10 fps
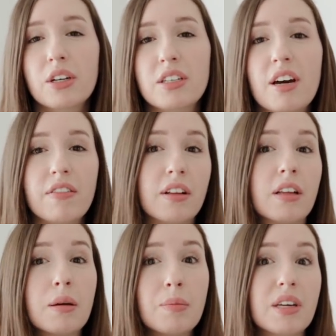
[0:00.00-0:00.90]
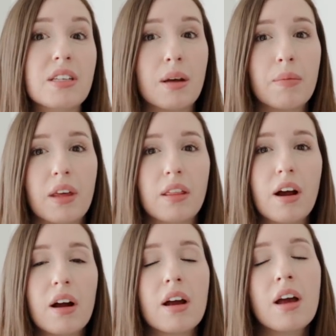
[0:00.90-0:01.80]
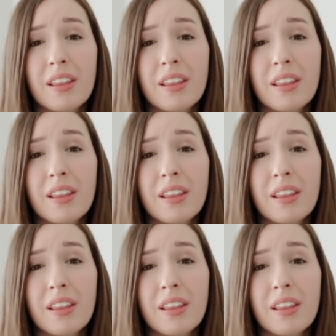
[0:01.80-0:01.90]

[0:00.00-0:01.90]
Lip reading: could definitely be something there.